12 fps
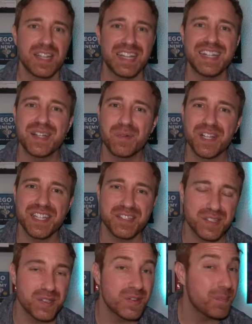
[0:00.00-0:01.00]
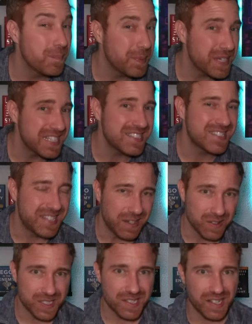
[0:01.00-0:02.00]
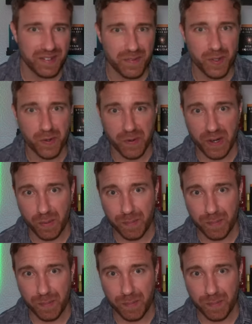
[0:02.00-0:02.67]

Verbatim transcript: And here we get to the biggest downside of your rail